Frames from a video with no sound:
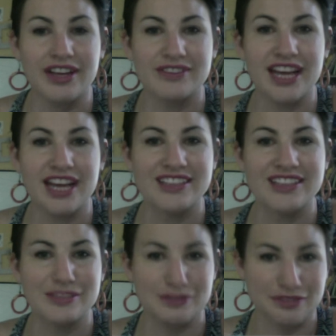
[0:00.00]

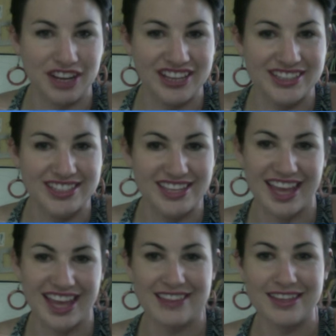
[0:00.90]
talented friends,
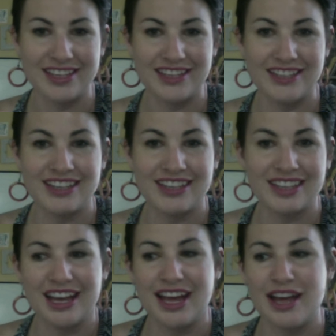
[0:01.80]
and then
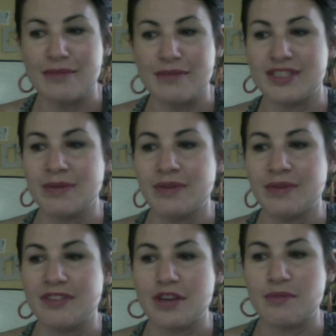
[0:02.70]
some of
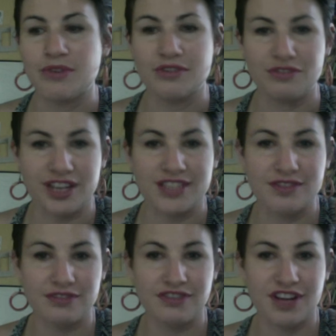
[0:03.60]
them were friends
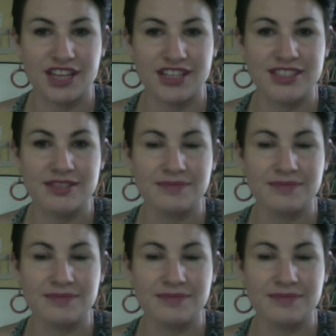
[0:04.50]
of friends,